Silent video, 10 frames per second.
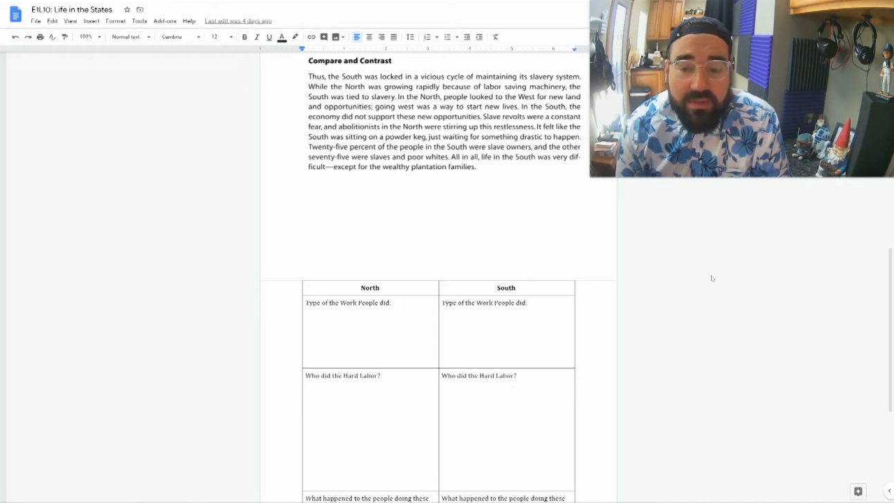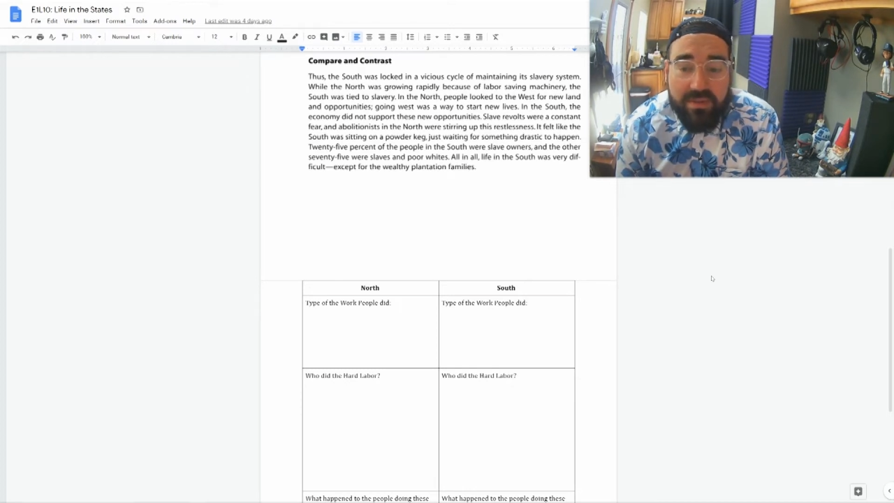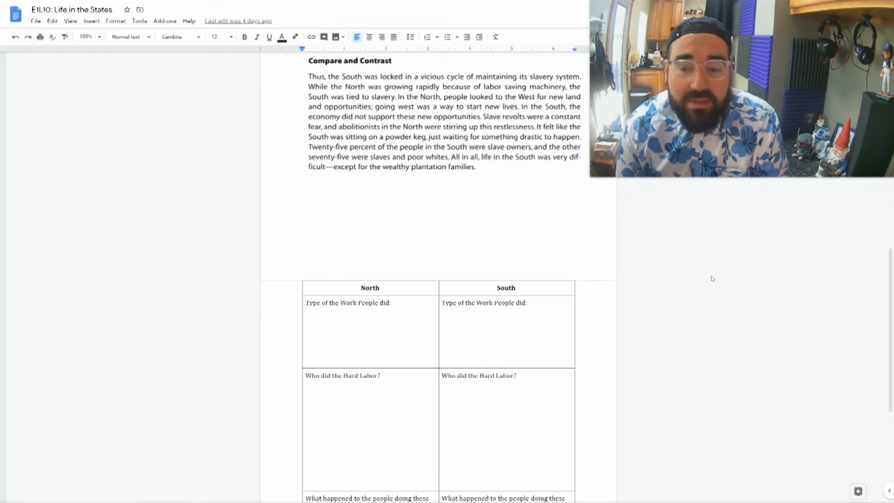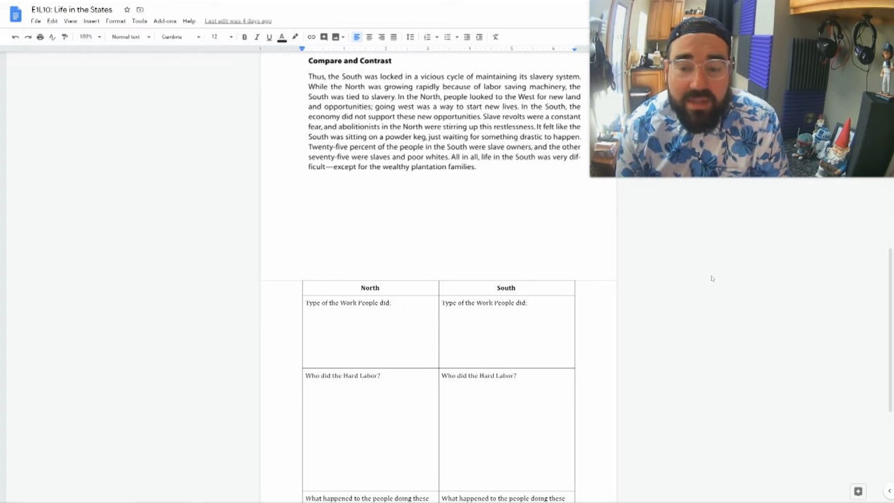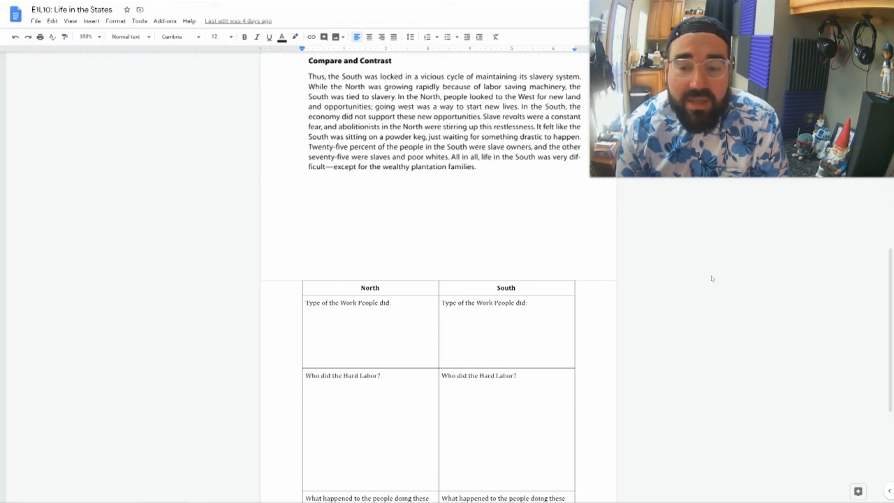
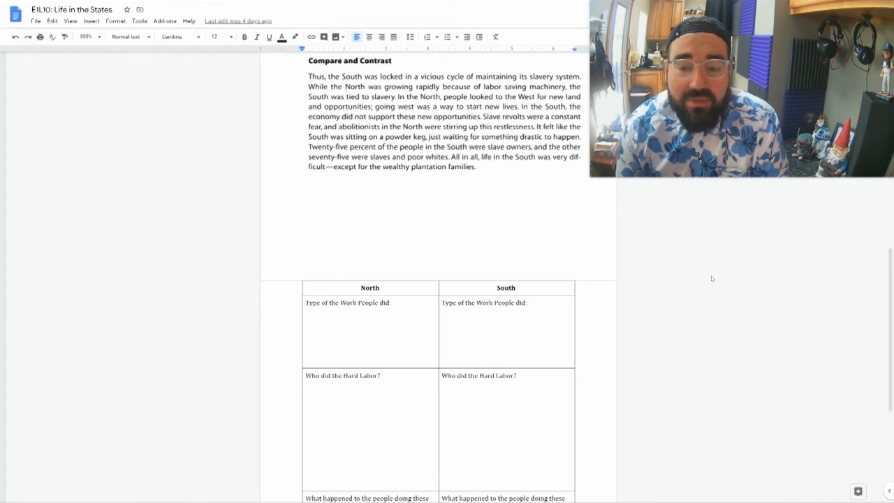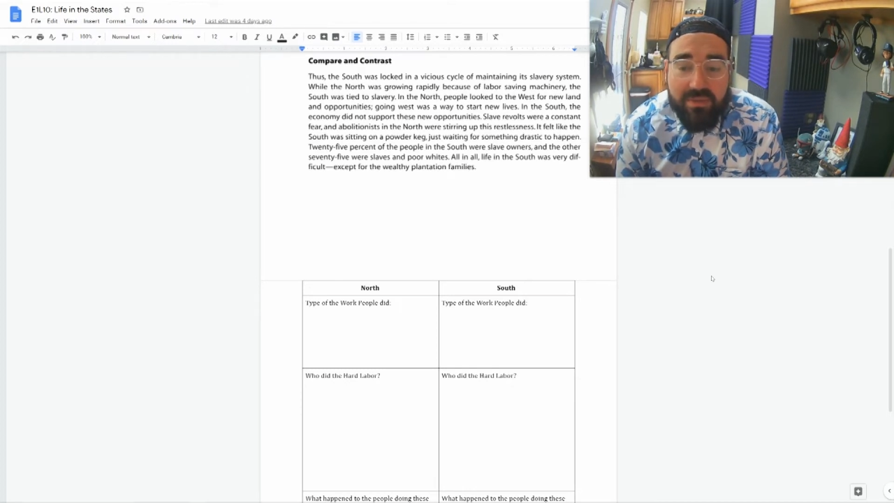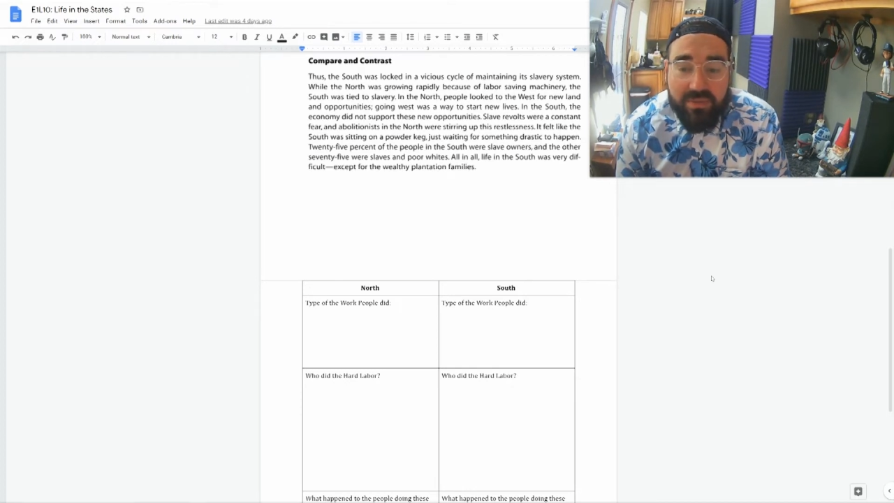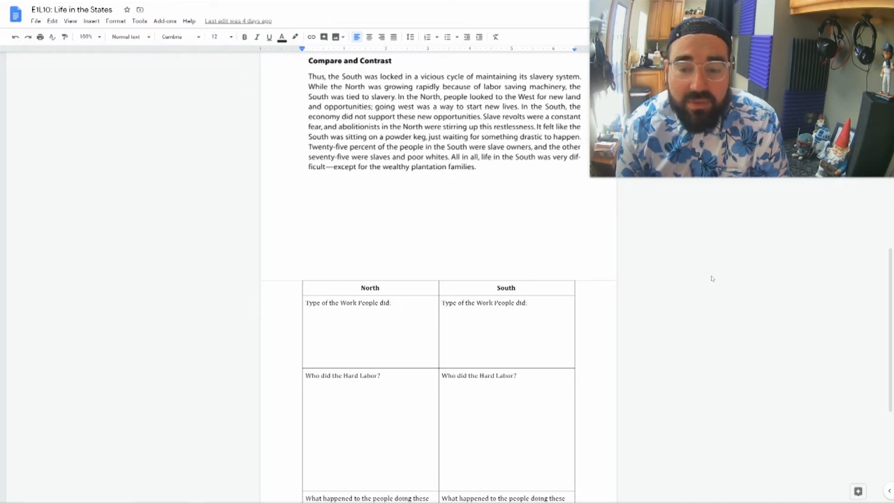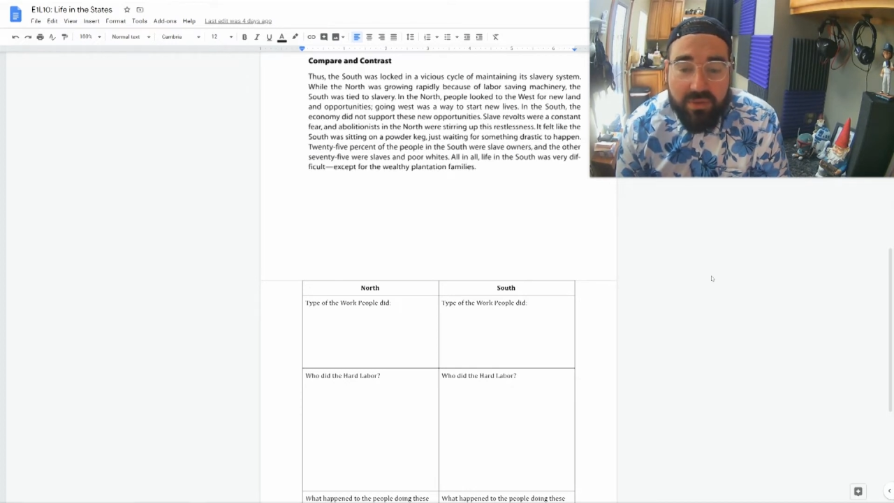Slave
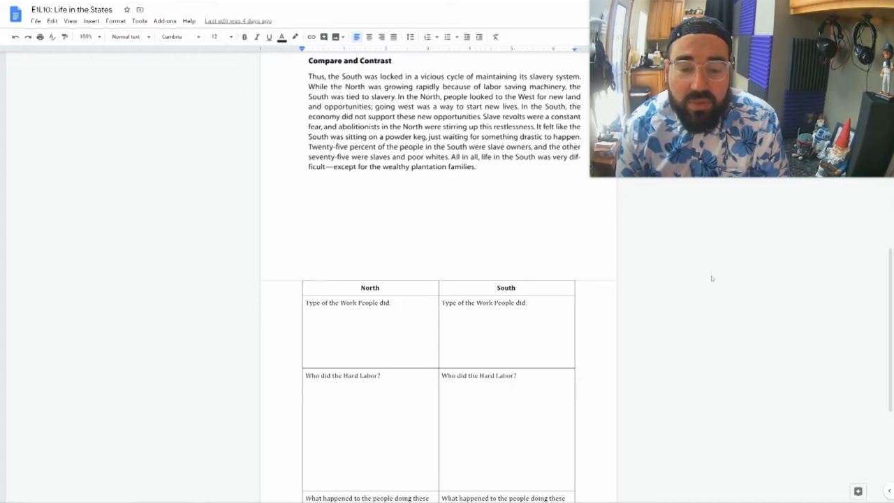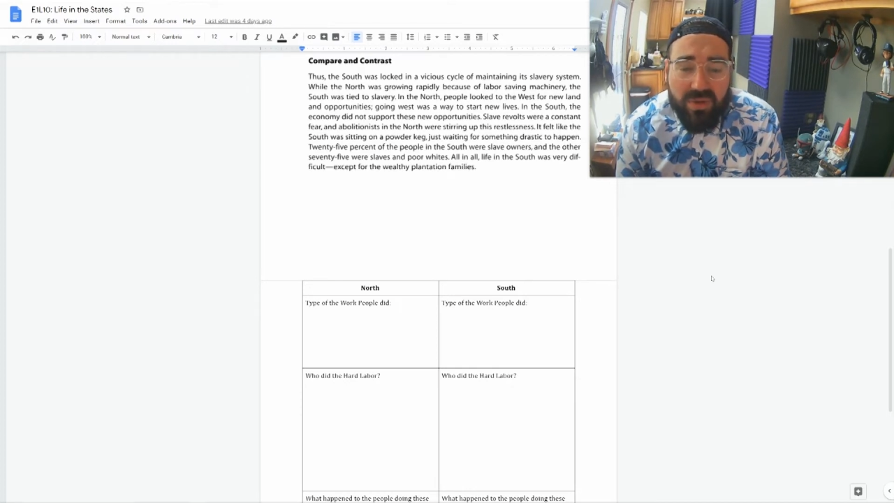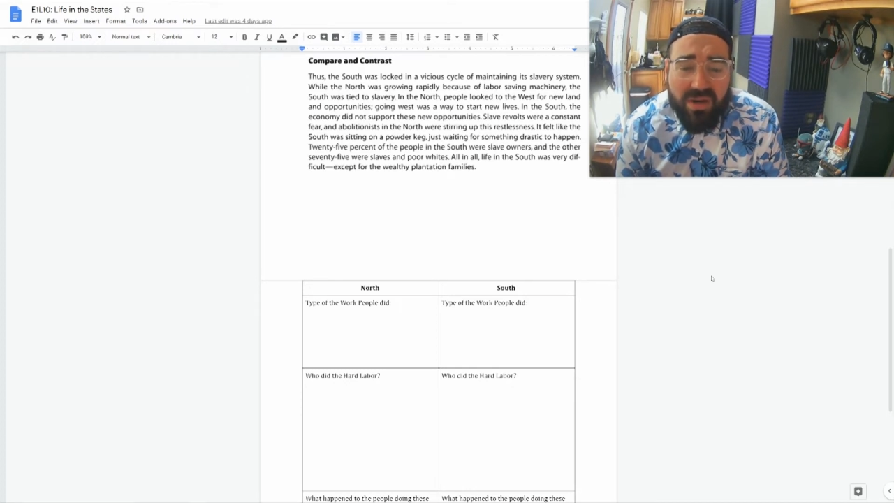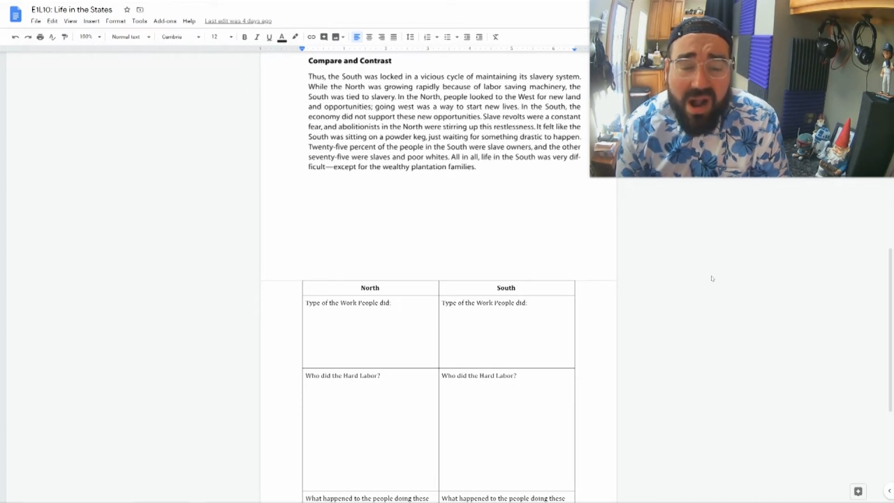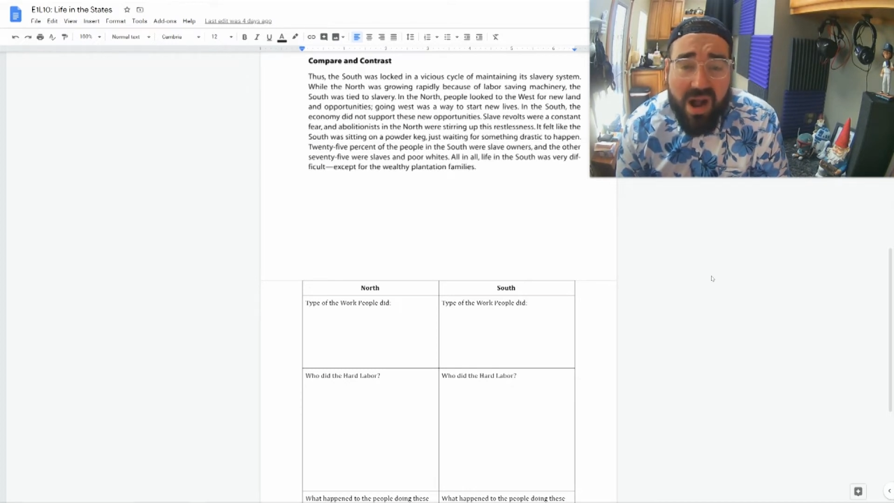revolts were a